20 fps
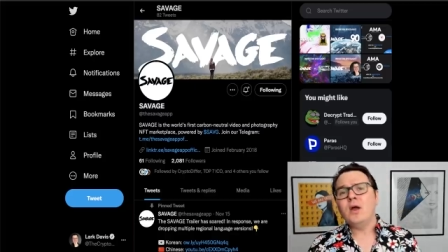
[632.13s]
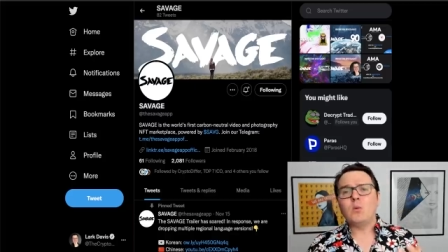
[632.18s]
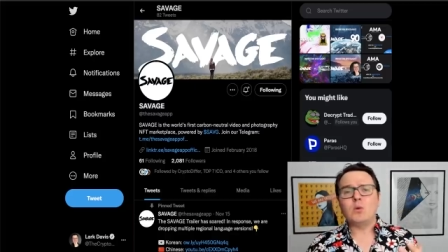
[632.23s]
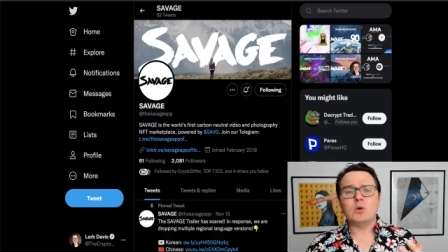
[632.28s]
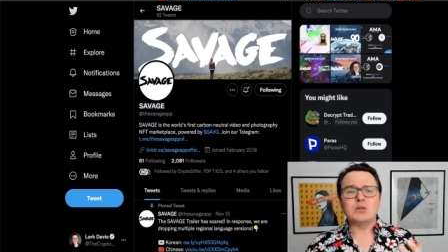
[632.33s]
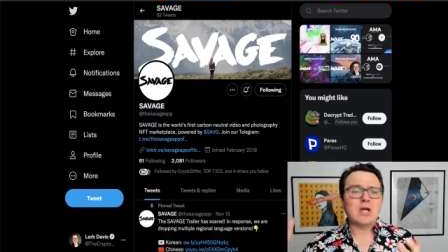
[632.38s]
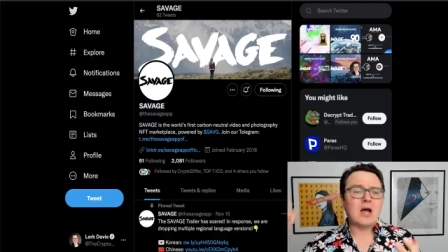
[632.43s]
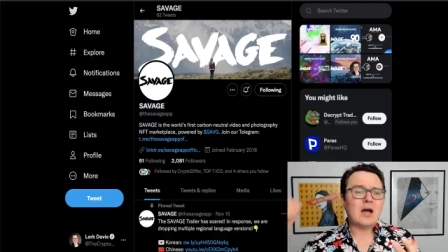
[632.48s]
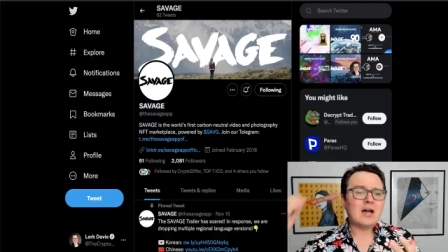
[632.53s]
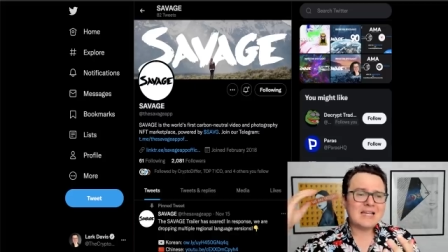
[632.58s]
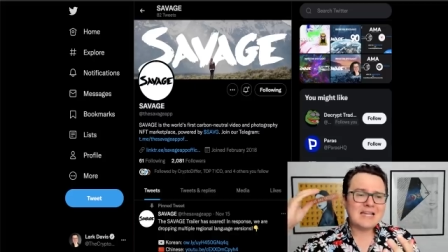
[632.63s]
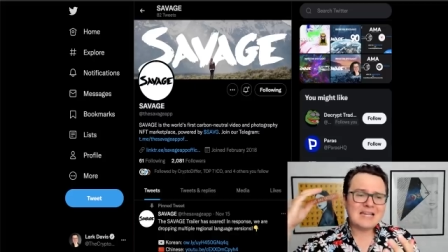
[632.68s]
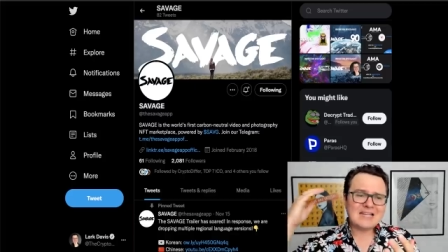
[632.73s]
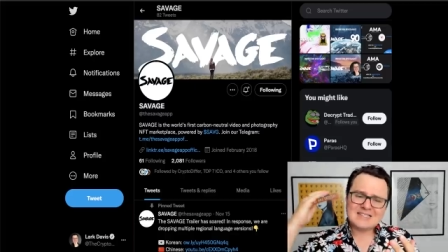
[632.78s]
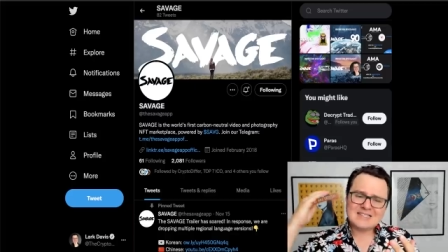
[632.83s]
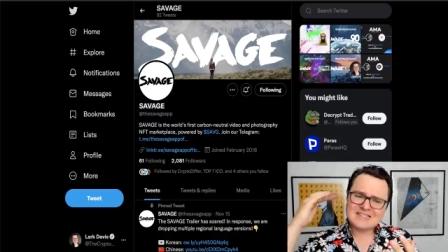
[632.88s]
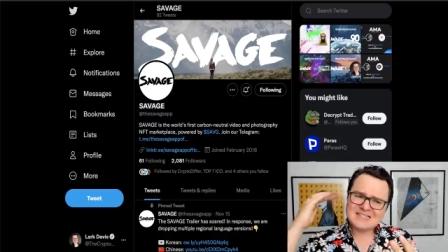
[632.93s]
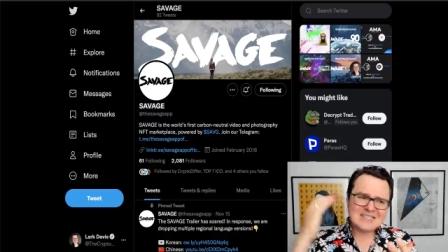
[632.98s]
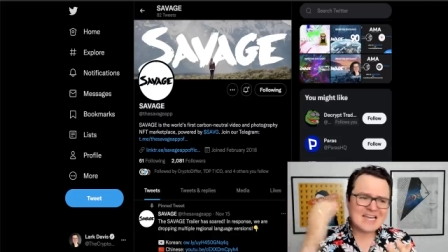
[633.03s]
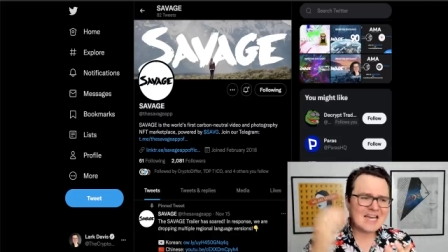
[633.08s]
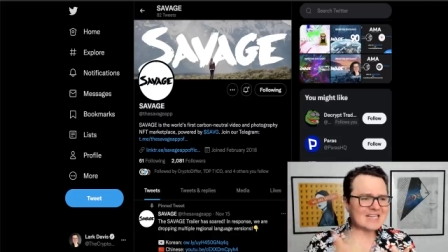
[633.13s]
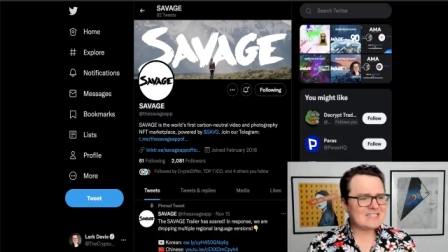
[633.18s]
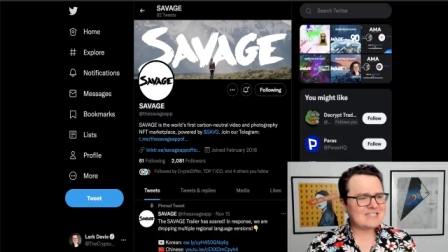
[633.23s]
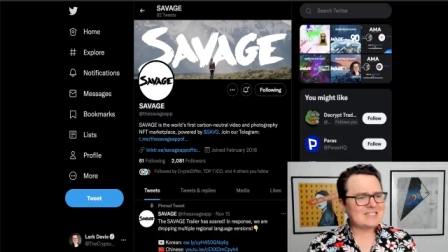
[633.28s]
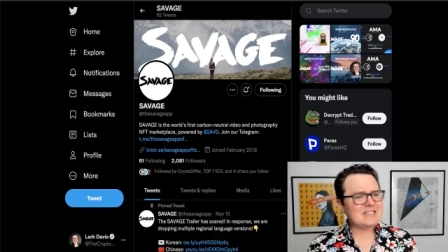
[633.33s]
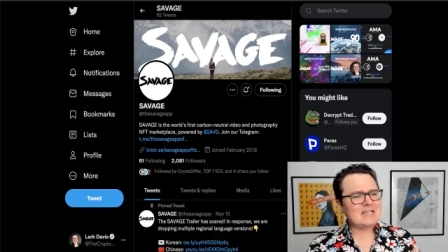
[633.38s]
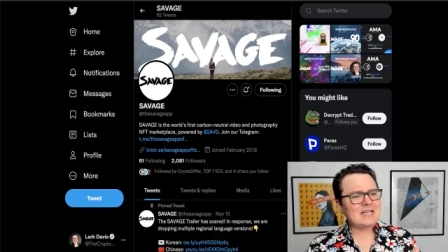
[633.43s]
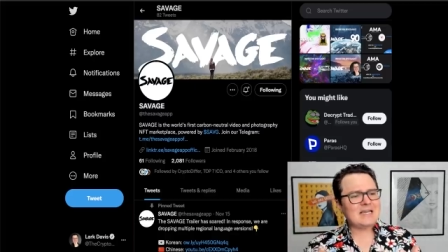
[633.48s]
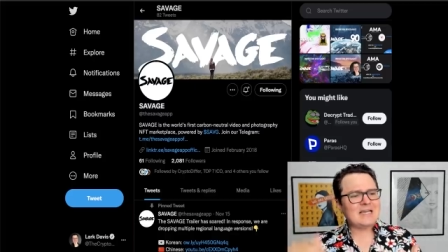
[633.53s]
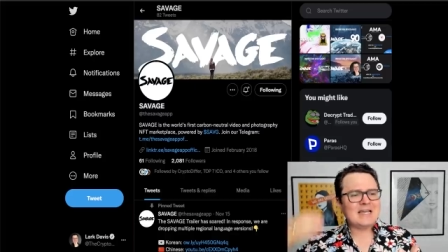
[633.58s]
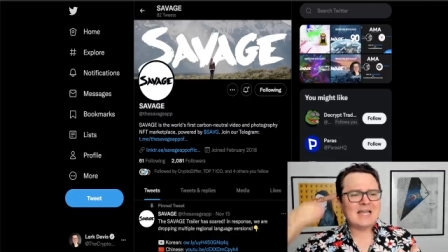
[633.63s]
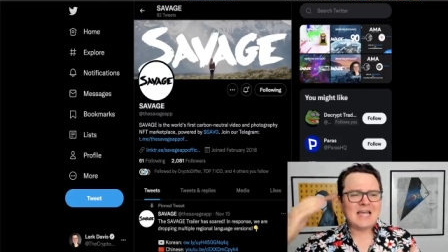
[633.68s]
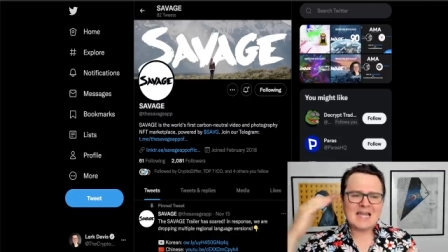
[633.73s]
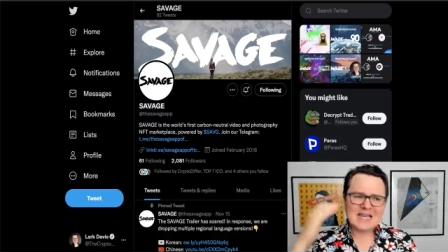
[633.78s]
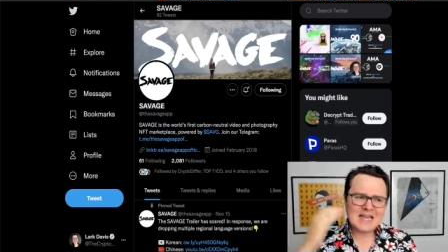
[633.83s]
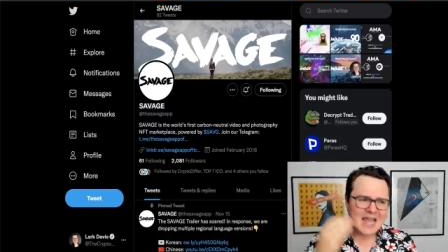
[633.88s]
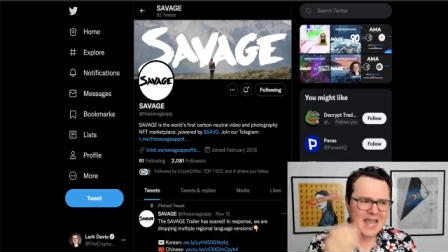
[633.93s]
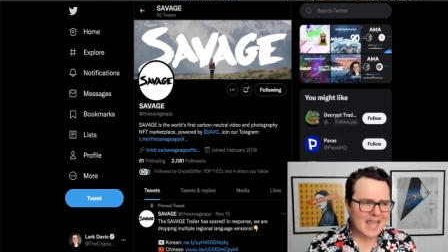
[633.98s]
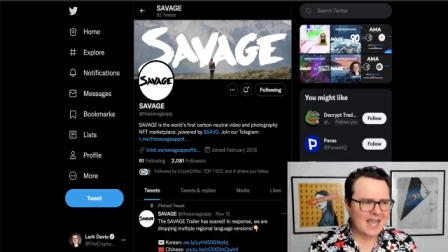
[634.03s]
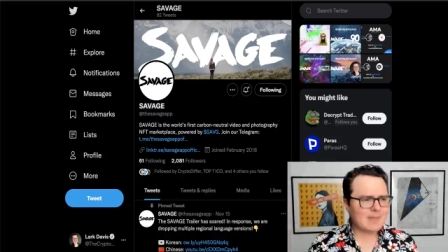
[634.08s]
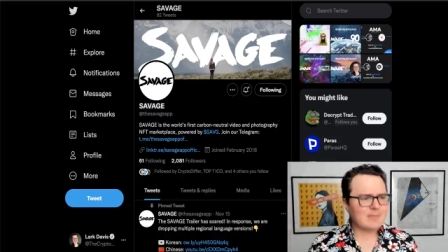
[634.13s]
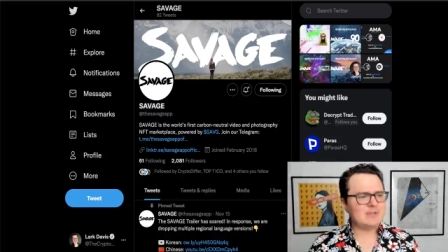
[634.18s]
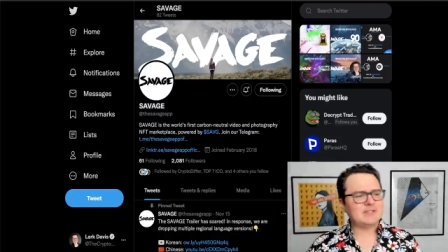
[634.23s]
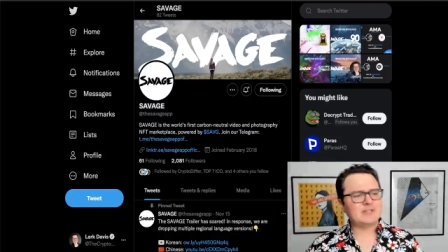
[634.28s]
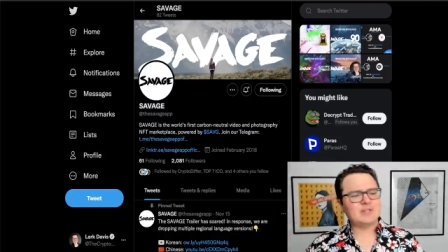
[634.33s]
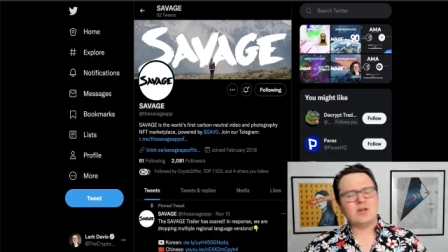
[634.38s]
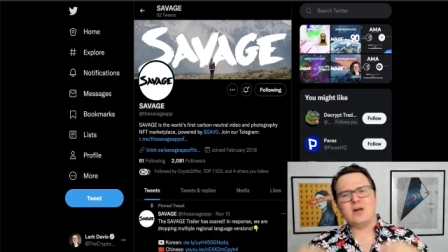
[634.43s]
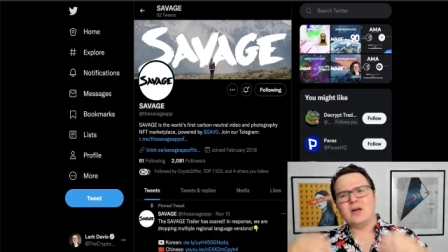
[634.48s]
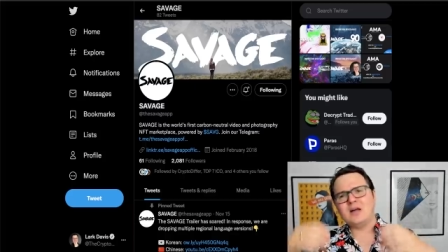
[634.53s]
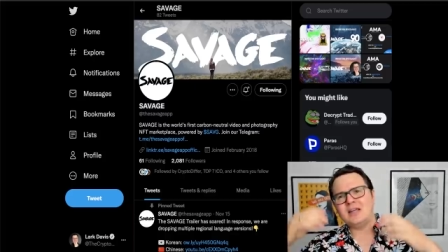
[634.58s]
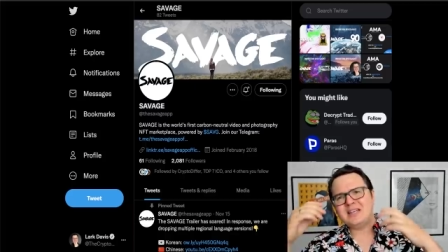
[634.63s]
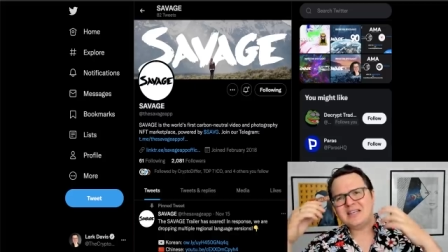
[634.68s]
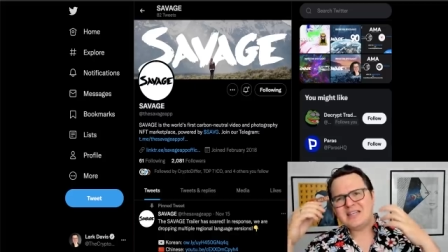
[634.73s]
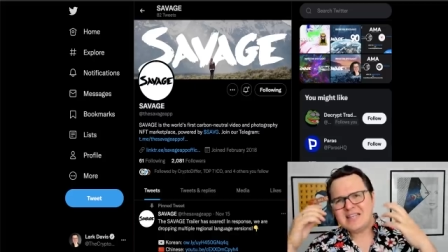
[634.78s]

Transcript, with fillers: We're talking Tesla and Amazon,